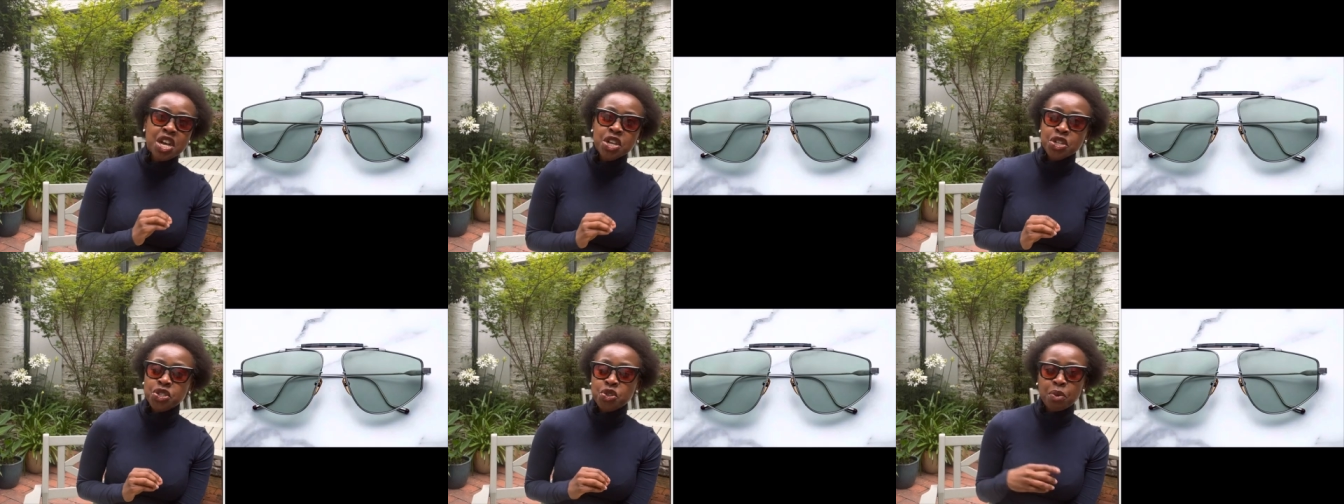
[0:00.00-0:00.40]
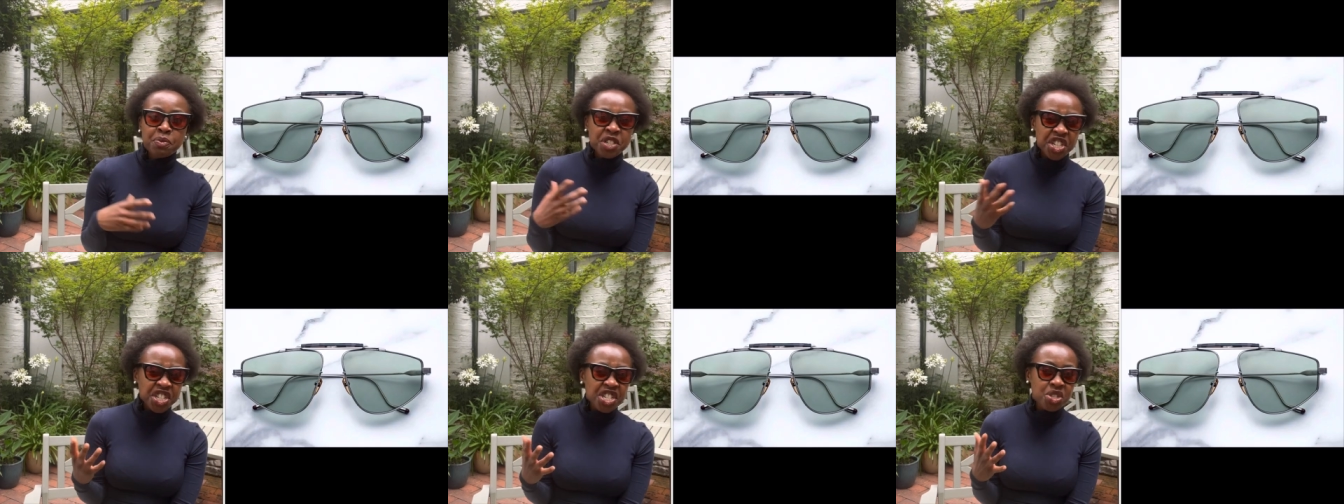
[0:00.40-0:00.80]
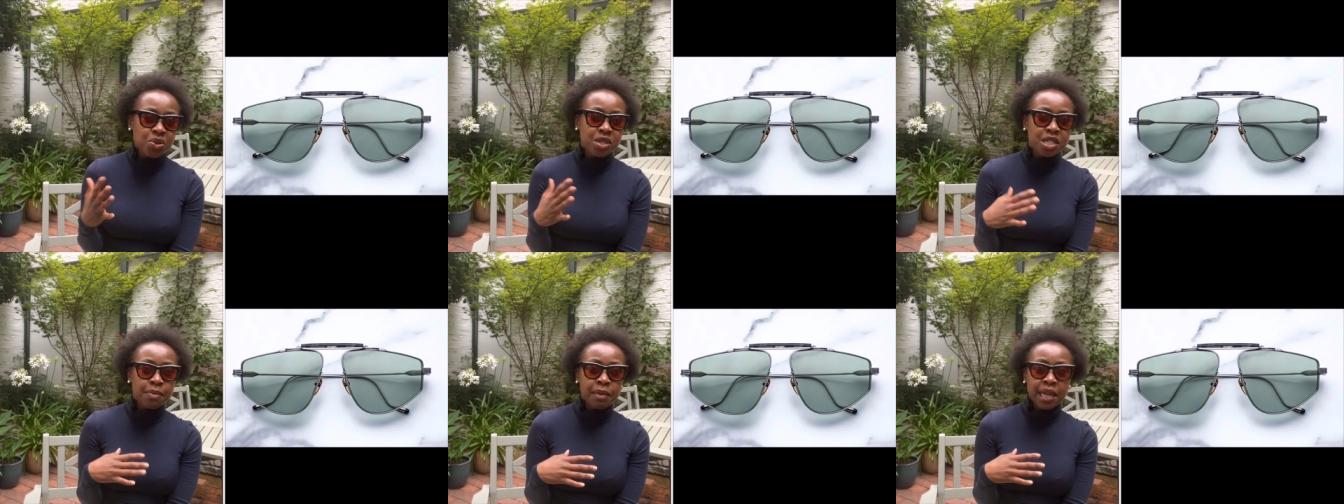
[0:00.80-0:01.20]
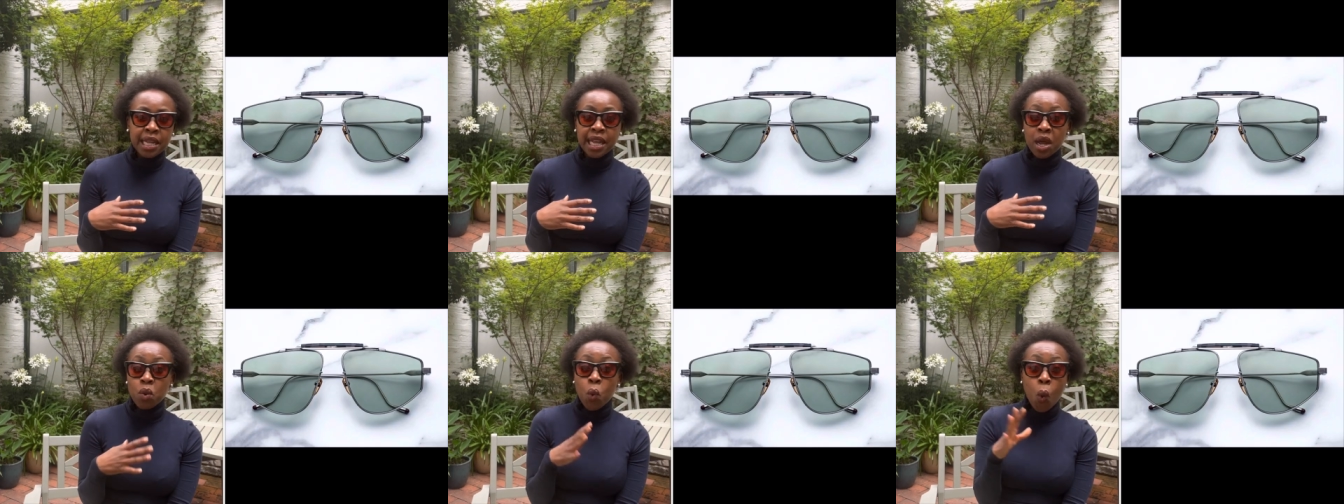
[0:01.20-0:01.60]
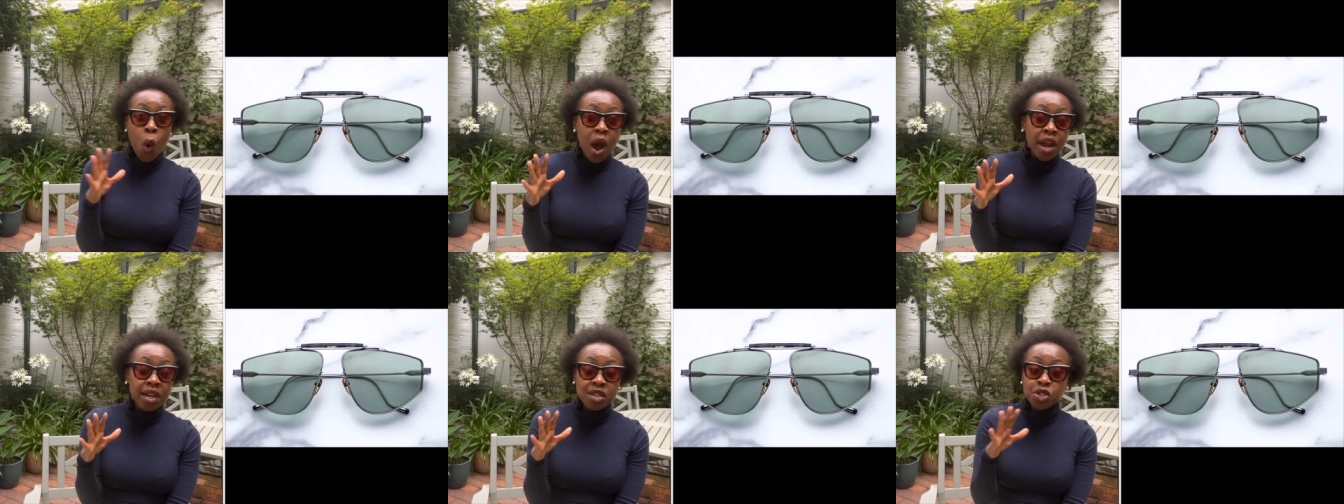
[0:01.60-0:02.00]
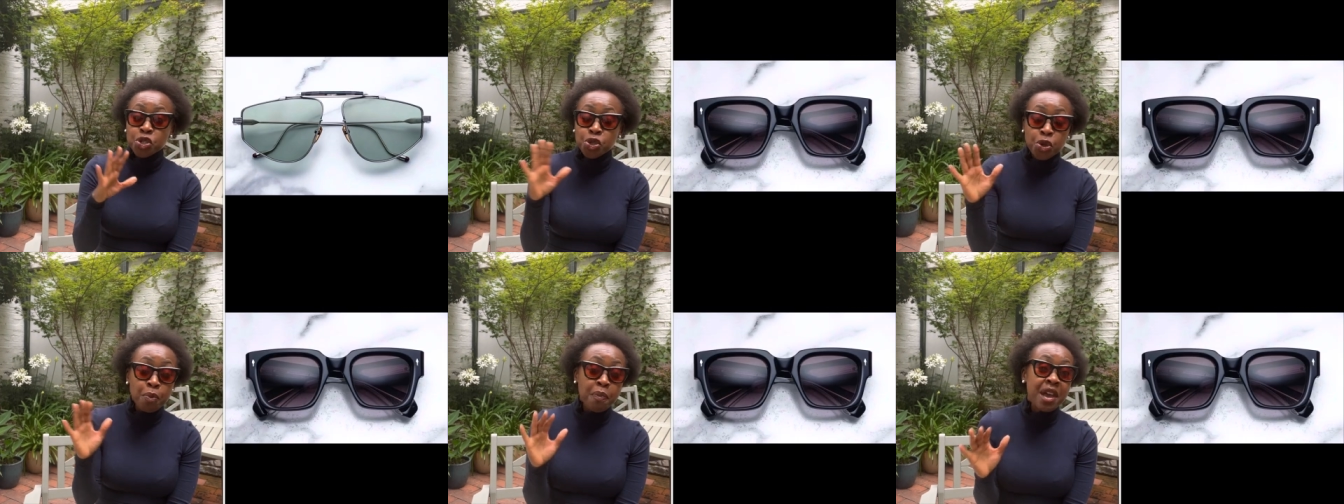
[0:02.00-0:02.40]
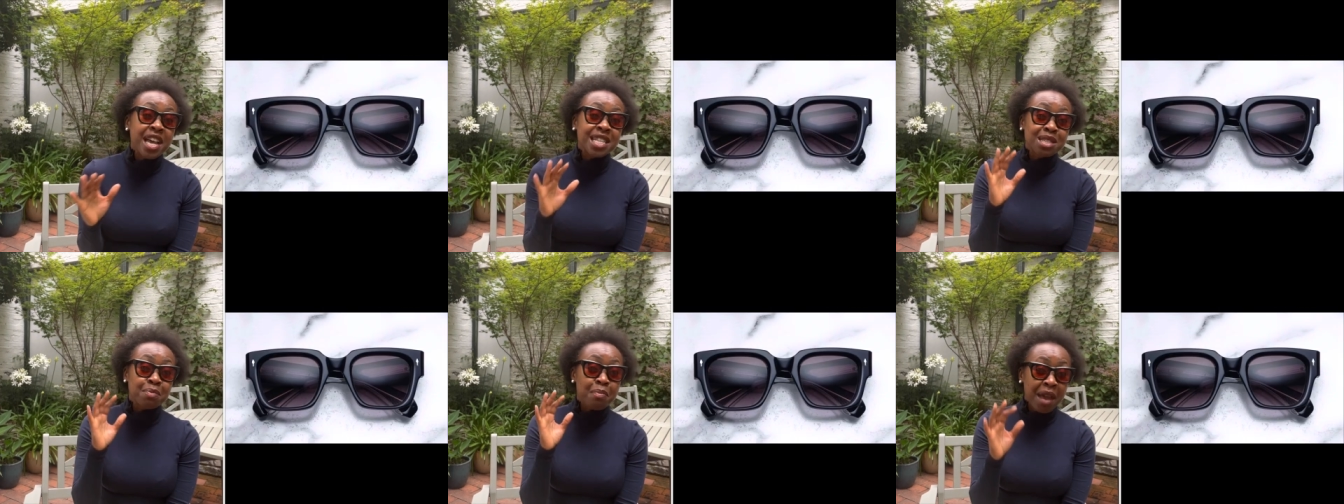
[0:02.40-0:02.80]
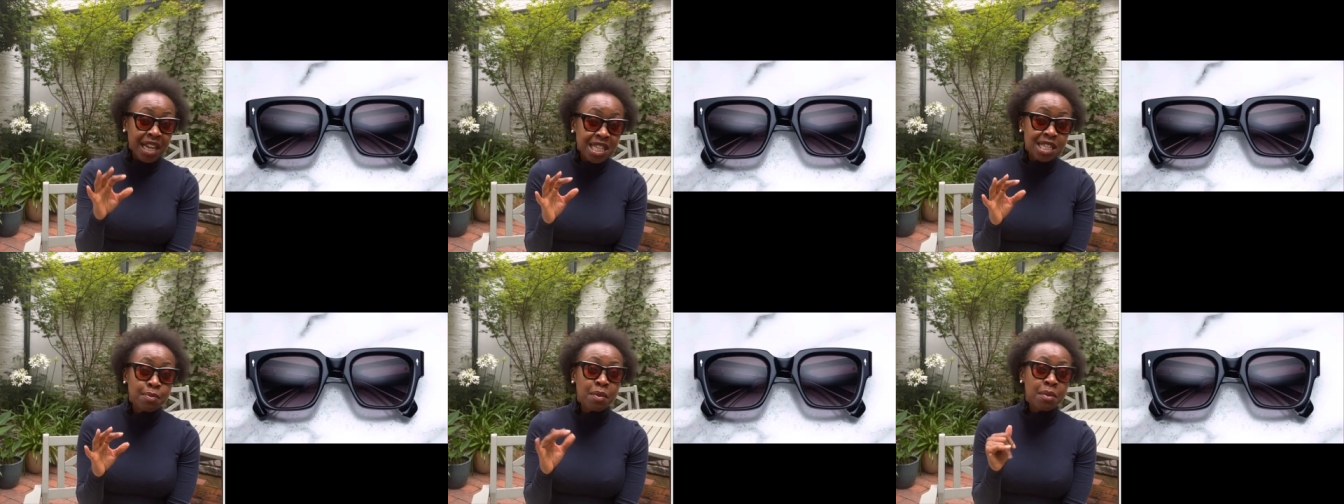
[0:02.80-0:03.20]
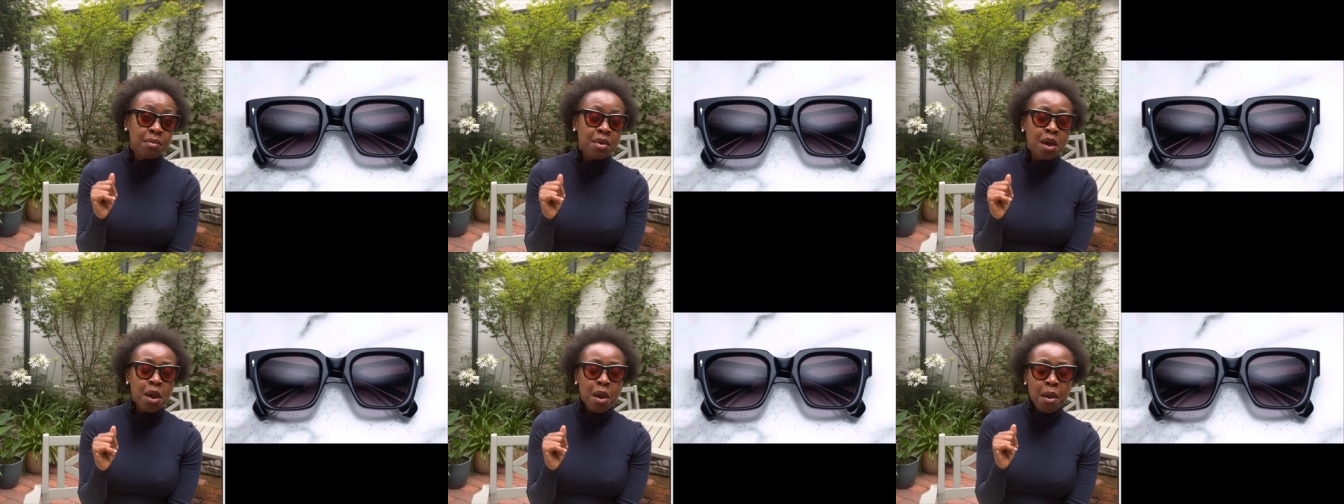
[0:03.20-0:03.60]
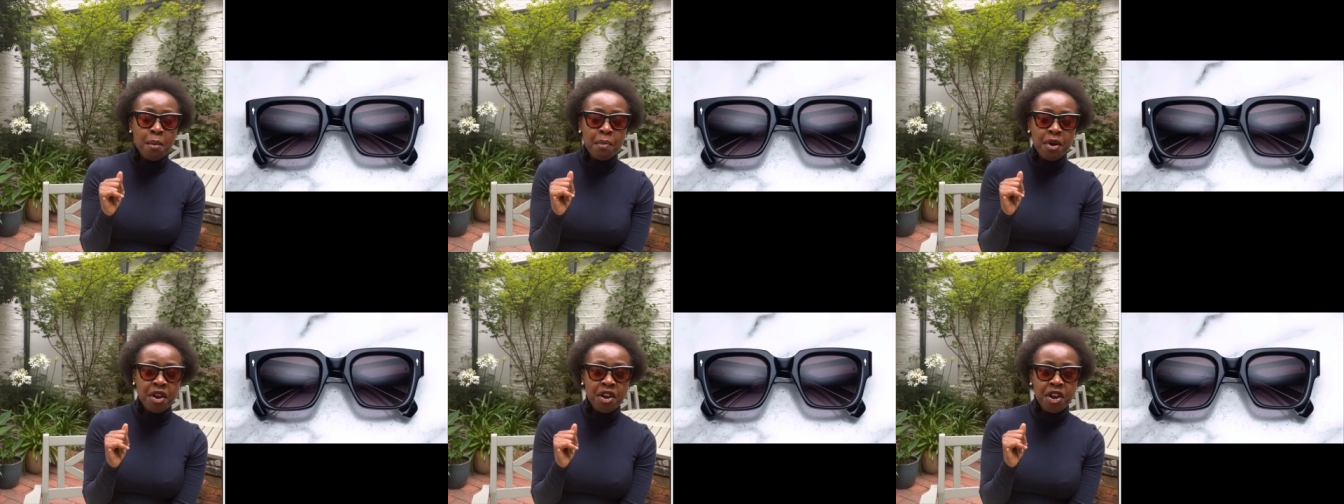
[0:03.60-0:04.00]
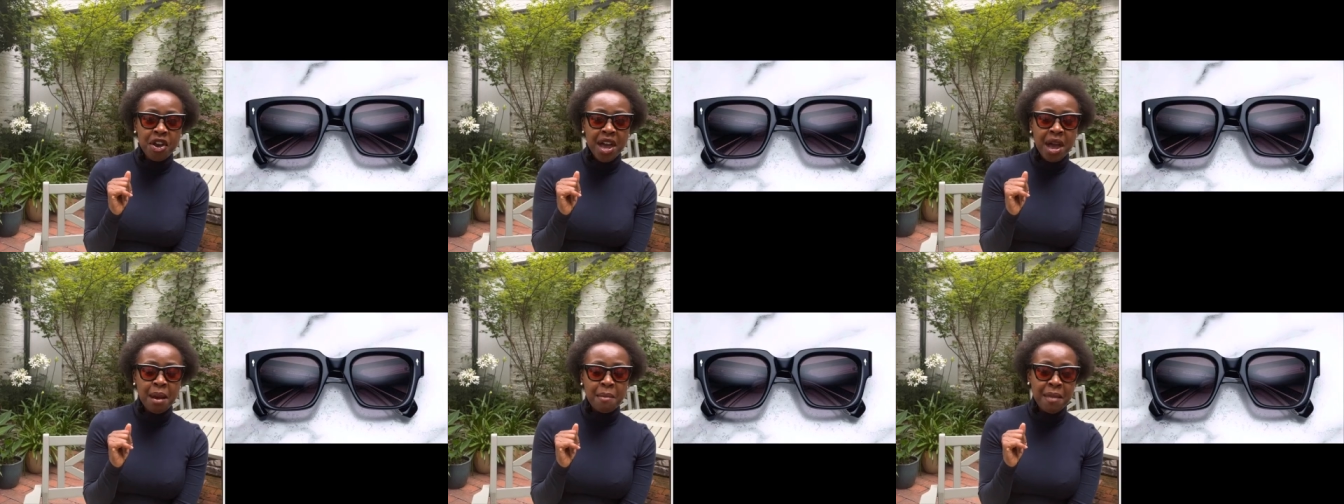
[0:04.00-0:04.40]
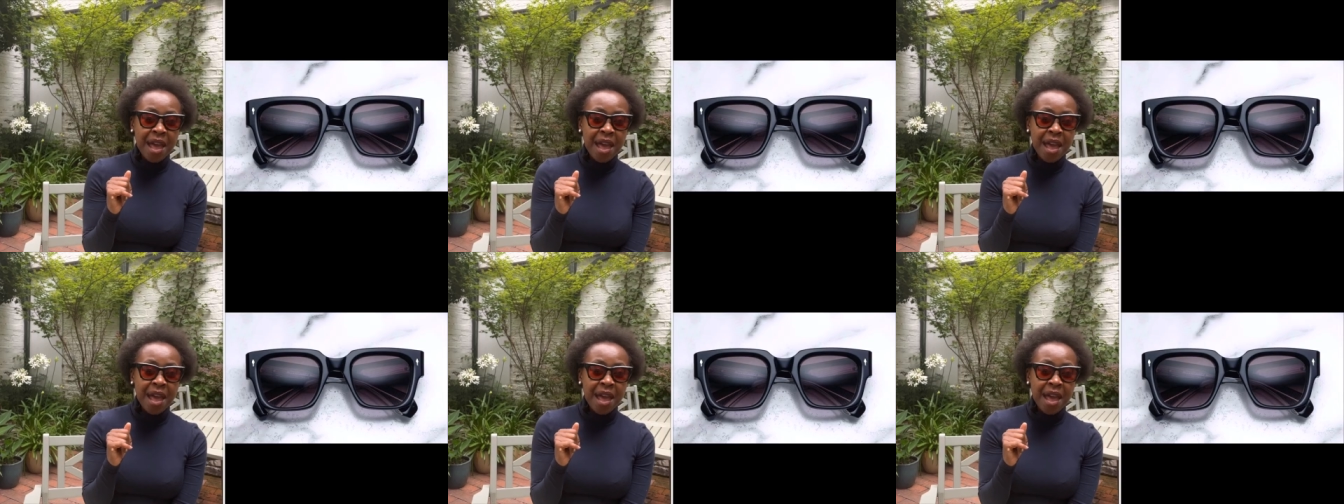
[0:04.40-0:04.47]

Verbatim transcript: So opticians will typically get one, two pairs maximum per um,